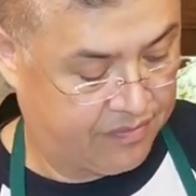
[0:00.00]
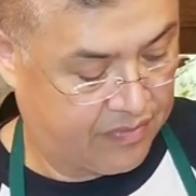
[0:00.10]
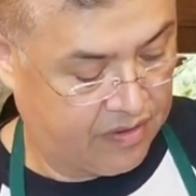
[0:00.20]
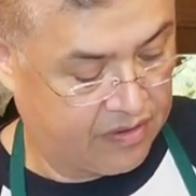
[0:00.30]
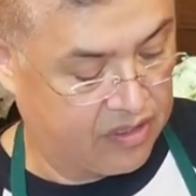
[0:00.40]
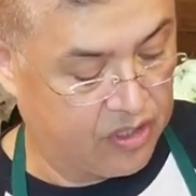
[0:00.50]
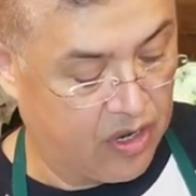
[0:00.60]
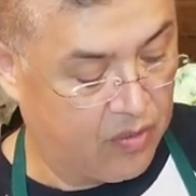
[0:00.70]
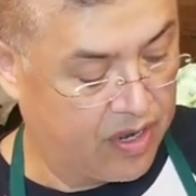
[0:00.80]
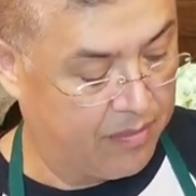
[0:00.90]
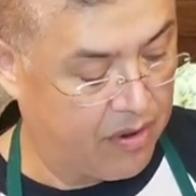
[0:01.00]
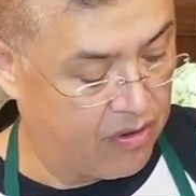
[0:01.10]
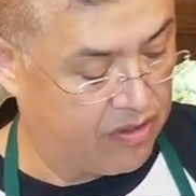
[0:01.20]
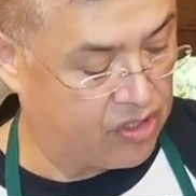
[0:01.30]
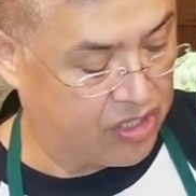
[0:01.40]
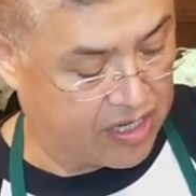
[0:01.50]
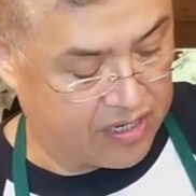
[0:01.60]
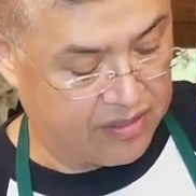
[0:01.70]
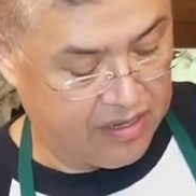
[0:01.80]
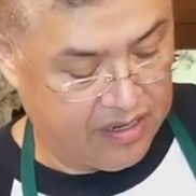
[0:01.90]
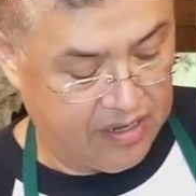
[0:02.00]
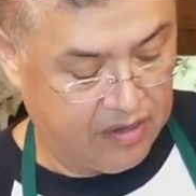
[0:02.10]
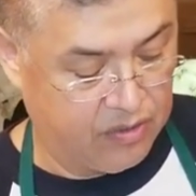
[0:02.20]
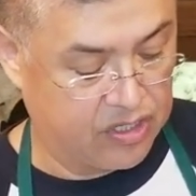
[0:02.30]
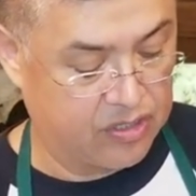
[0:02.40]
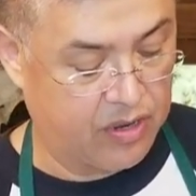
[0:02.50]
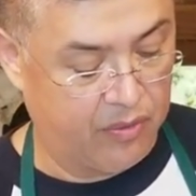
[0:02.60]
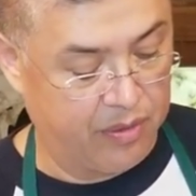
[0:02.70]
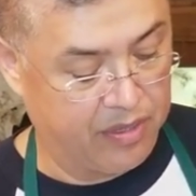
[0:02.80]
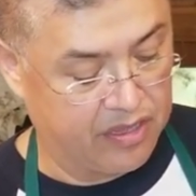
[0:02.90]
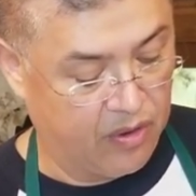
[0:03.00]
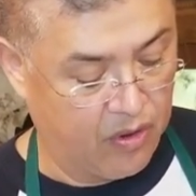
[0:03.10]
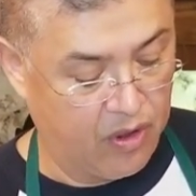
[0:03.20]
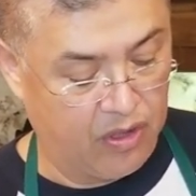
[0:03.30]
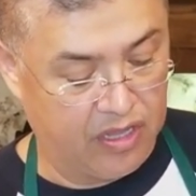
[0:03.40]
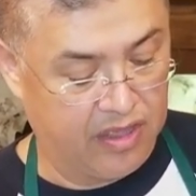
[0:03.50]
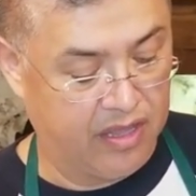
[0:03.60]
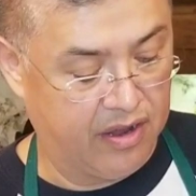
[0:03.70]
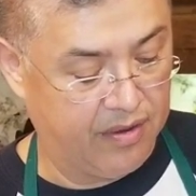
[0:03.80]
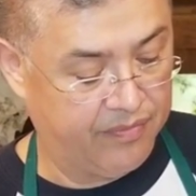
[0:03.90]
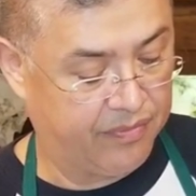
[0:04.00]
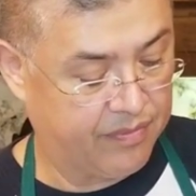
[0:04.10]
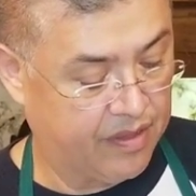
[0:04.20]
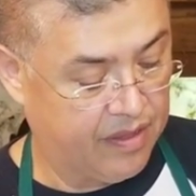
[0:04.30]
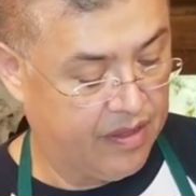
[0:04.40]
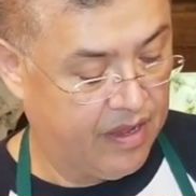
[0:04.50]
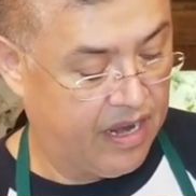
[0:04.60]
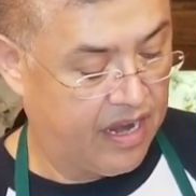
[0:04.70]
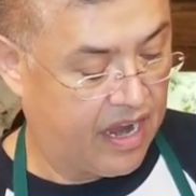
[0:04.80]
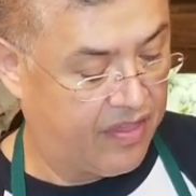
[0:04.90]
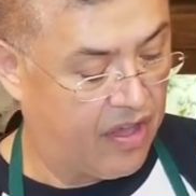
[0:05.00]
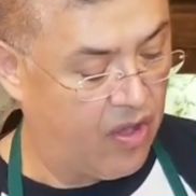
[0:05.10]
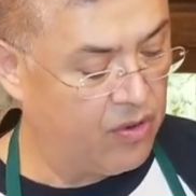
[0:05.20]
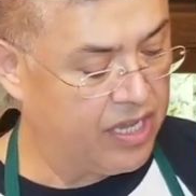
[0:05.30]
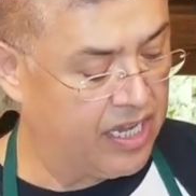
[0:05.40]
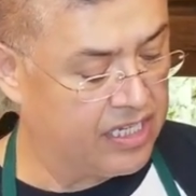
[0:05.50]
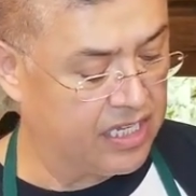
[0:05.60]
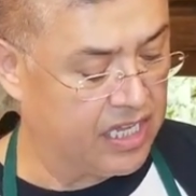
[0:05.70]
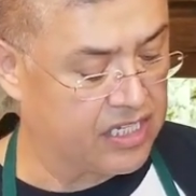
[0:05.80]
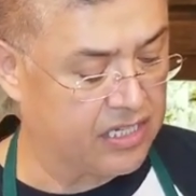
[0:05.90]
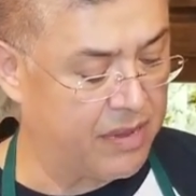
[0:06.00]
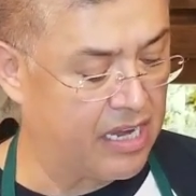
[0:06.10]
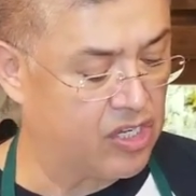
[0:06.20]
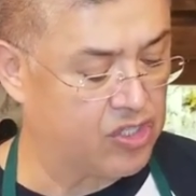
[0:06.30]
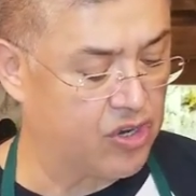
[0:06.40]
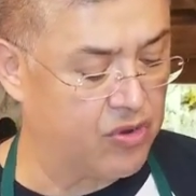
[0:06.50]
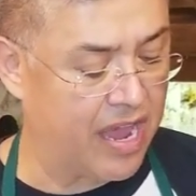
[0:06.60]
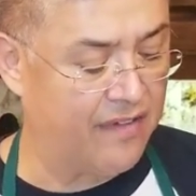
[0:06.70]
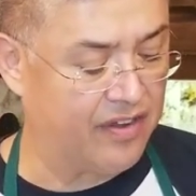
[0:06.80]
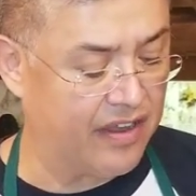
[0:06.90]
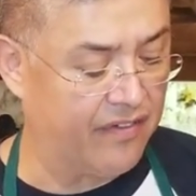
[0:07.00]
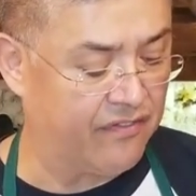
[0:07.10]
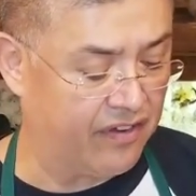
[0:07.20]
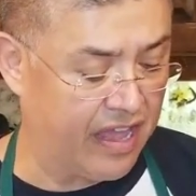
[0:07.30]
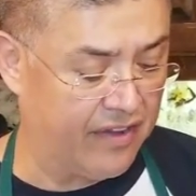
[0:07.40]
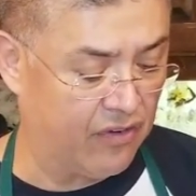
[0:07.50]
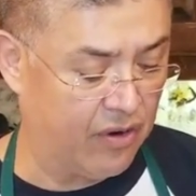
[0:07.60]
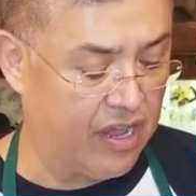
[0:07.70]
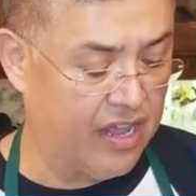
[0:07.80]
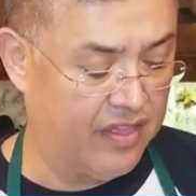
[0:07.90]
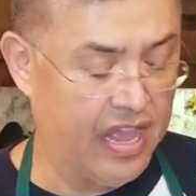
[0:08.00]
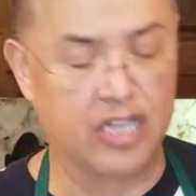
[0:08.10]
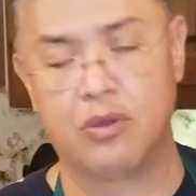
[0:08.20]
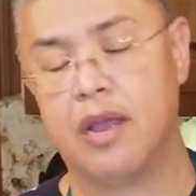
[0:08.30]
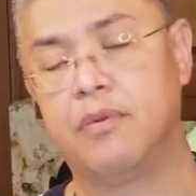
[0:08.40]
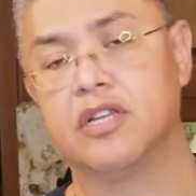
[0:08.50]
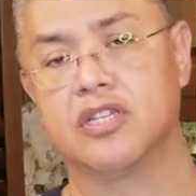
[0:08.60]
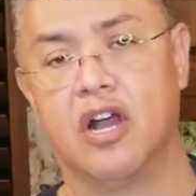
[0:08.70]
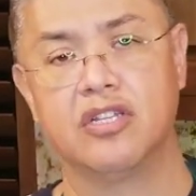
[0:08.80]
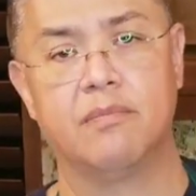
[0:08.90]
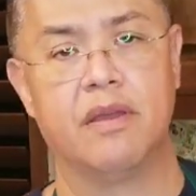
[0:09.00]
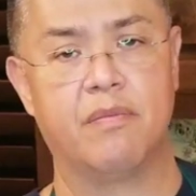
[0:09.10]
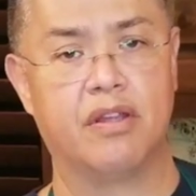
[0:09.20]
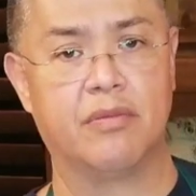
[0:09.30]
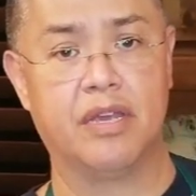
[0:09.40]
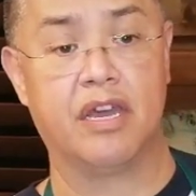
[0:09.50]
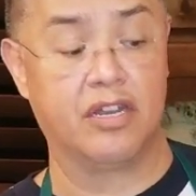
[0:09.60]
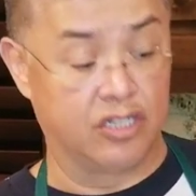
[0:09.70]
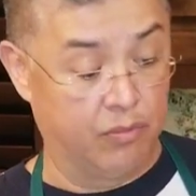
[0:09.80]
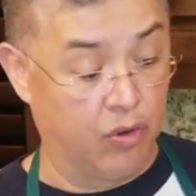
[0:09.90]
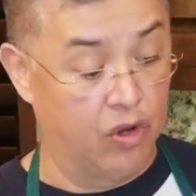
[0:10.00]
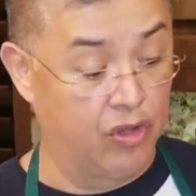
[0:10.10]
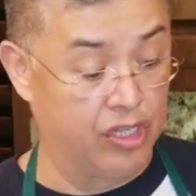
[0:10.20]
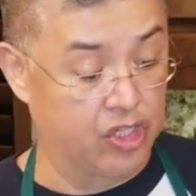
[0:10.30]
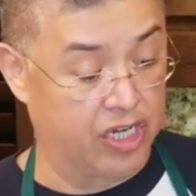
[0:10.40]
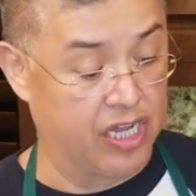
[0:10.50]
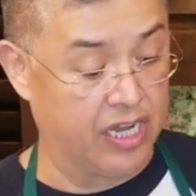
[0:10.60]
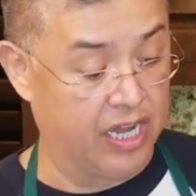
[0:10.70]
Because you don't want to burn the chicken, which is why we put oil in there. And the whole key to this is making sure you have enough flavor. That's why I put salt and pepper at the beginning to boil the chicken.